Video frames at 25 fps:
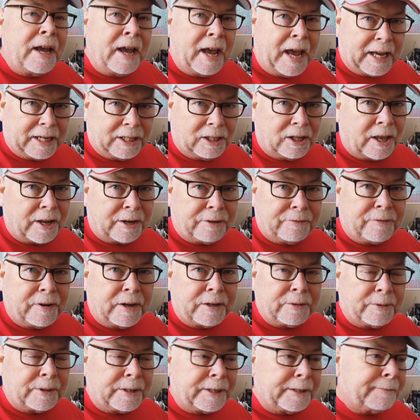Had a lot of
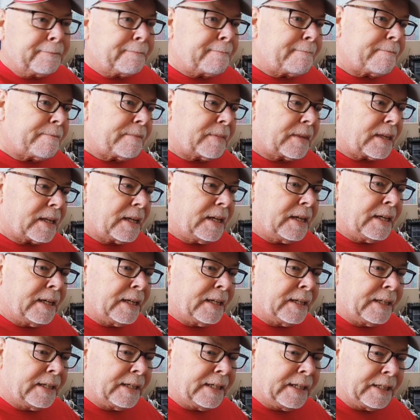fun with it.
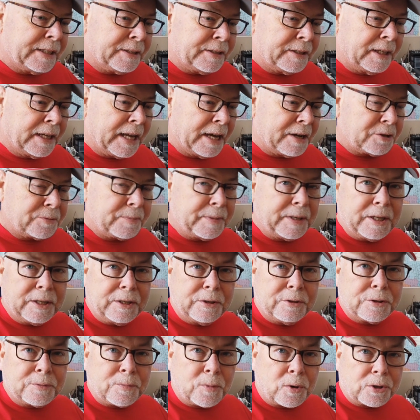It allows me to
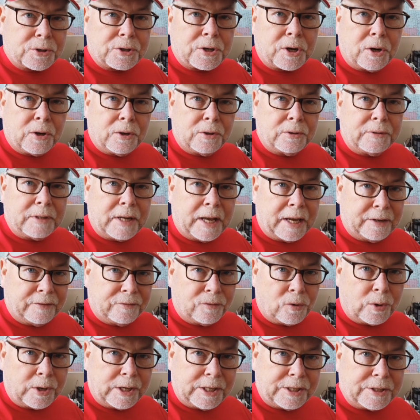use Morse code
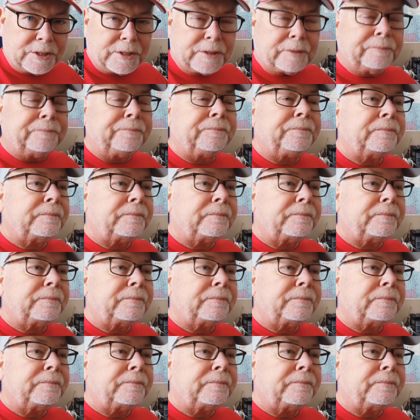and voice